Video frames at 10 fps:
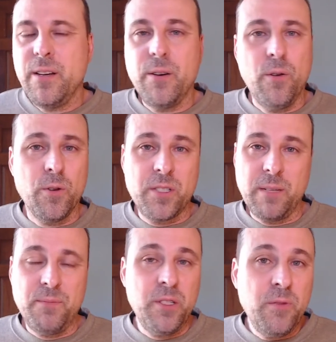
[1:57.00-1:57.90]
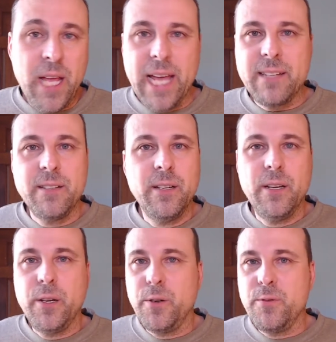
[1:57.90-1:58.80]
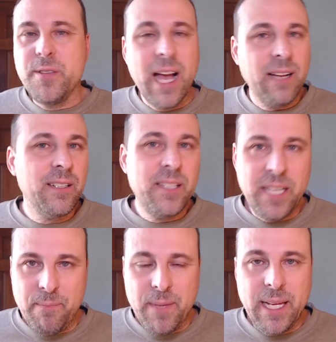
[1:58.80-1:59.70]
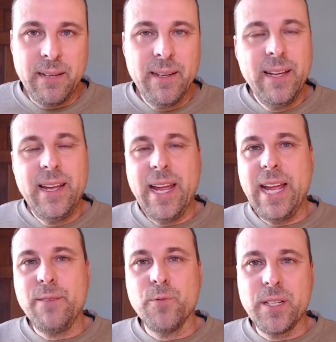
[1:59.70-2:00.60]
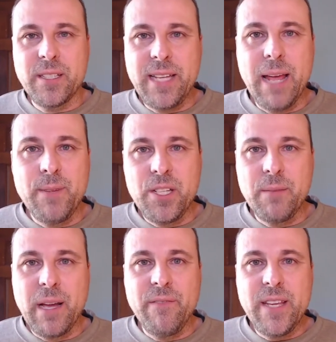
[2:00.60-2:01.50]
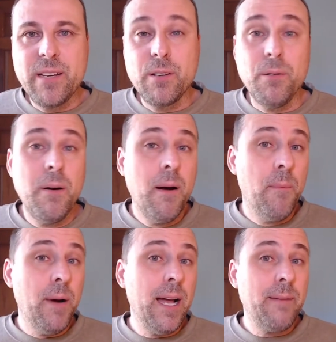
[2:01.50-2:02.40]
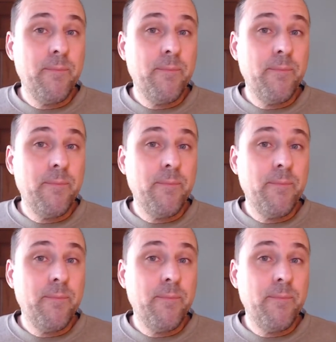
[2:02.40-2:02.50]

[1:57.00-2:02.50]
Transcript: or some dudette who's not going to tip me and risk damaging my vehicle. But